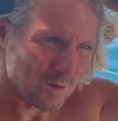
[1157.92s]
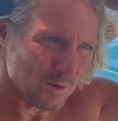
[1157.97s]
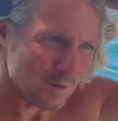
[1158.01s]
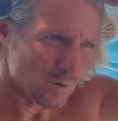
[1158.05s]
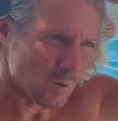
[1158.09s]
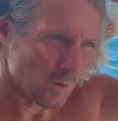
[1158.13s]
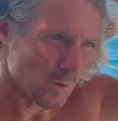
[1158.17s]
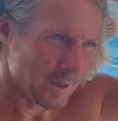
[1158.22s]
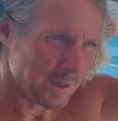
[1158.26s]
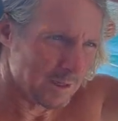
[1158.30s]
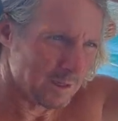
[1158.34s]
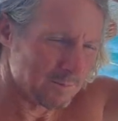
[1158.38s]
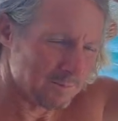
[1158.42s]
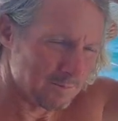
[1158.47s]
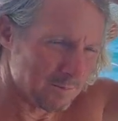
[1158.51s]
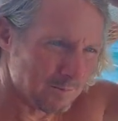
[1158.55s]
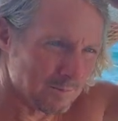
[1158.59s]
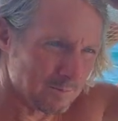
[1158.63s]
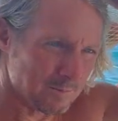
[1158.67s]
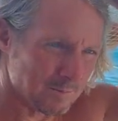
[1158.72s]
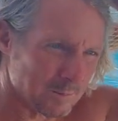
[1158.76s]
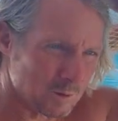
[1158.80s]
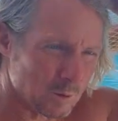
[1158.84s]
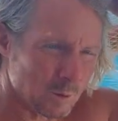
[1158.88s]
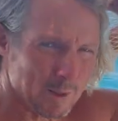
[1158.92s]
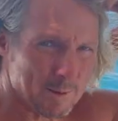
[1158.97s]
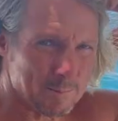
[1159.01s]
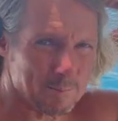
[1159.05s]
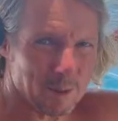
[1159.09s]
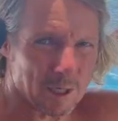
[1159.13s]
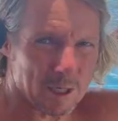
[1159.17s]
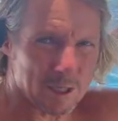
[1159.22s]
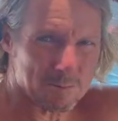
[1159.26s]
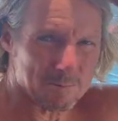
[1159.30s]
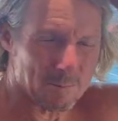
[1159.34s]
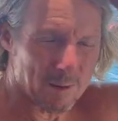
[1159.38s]
20, 20
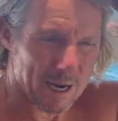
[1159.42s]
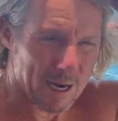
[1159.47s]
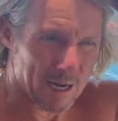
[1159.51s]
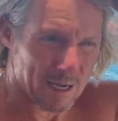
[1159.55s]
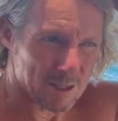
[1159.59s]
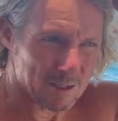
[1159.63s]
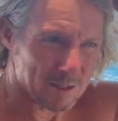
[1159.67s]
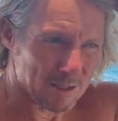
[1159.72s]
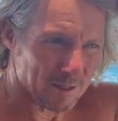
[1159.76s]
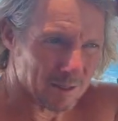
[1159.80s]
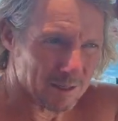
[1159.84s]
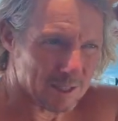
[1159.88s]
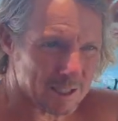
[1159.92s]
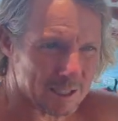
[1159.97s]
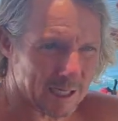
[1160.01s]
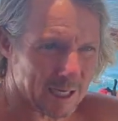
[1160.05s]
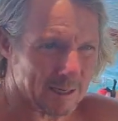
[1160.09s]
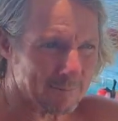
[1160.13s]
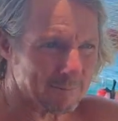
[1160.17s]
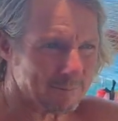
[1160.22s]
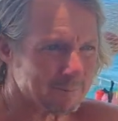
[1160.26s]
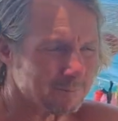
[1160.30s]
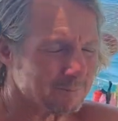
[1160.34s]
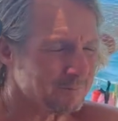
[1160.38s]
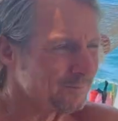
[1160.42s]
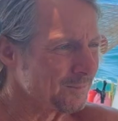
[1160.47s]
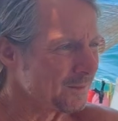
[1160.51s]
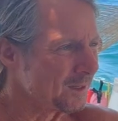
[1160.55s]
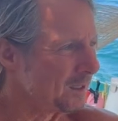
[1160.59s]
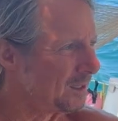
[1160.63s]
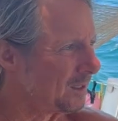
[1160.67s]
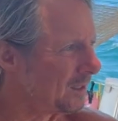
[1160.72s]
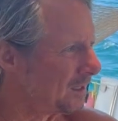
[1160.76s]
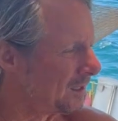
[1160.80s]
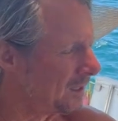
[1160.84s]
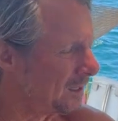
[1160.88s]
plus miles on the same
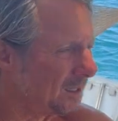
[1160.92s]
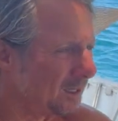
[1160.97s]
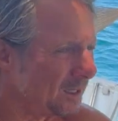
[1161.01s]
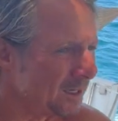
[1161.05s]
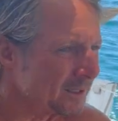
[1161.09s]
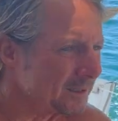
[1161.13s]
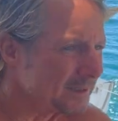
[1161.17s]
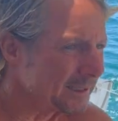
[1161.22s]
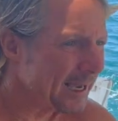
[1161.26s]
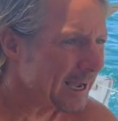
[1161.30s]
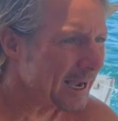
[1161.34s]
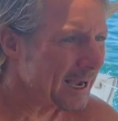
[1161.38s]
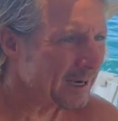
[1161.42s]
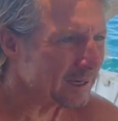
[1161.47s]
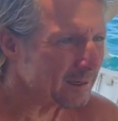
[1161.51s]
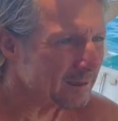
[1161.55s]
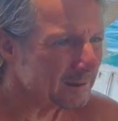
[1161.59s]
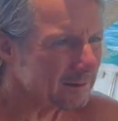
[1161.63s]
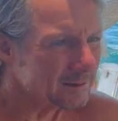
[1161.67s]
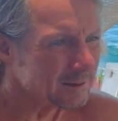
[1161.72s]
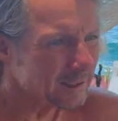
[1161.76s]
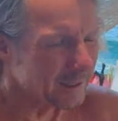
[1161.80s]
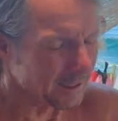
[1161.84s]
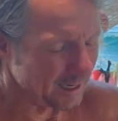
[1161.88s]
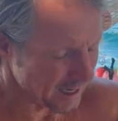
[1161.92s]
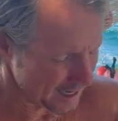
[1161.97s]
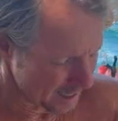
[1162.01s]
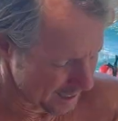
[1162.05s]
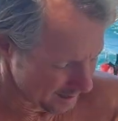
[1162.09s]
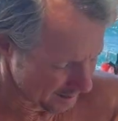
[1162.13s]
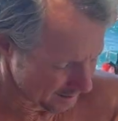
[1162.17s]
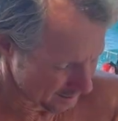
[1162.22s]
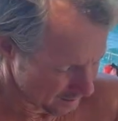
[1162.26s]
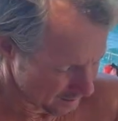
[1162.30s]
tack today,